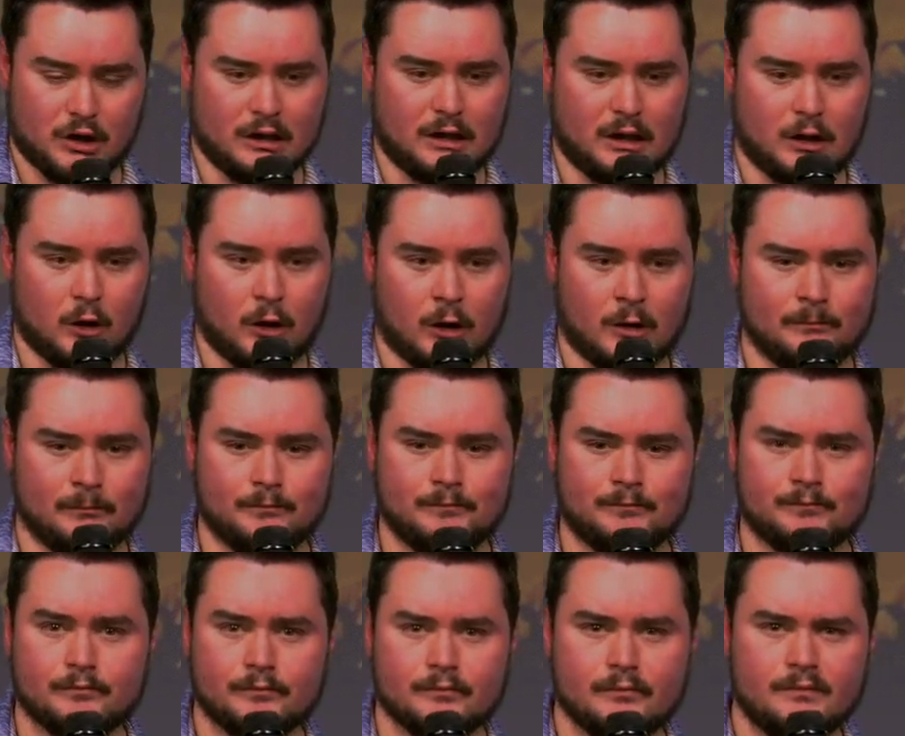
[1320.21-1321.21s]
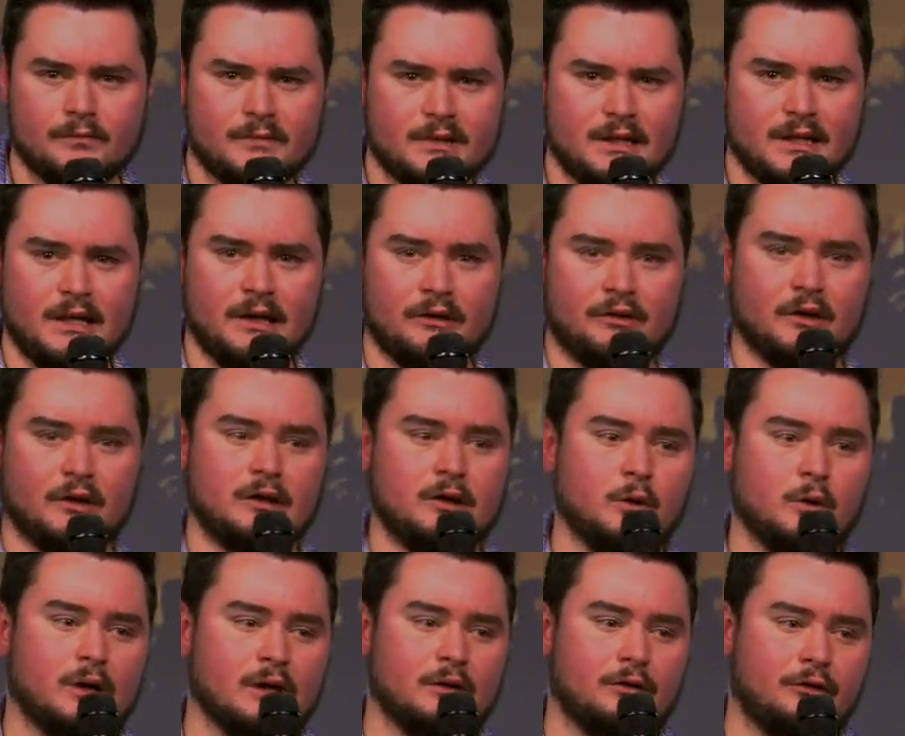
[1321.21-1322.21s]
here is that you
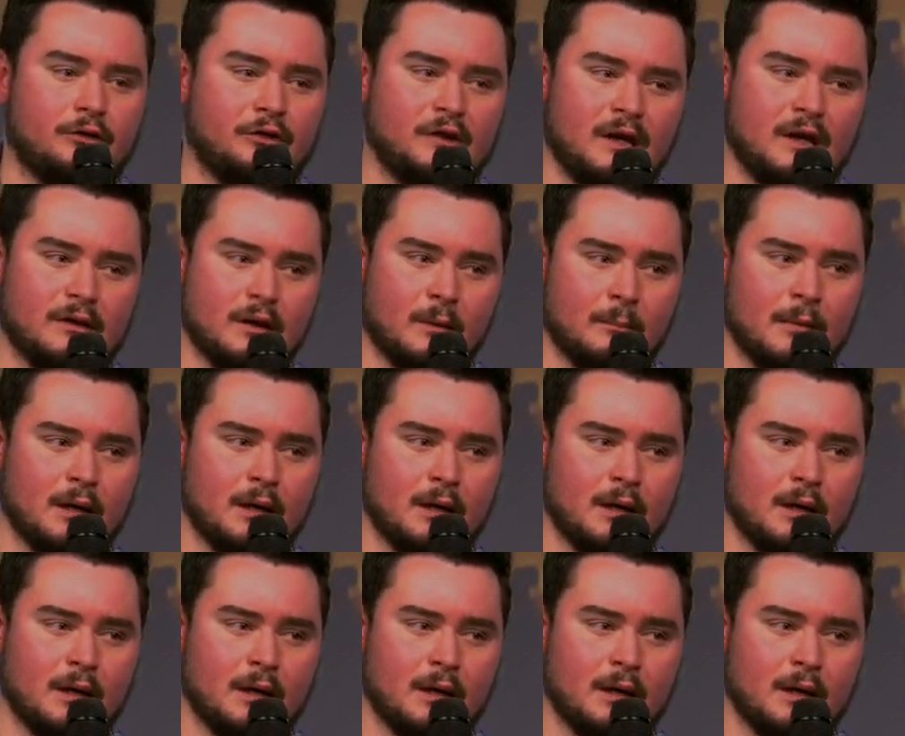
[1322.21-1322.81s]
can see them.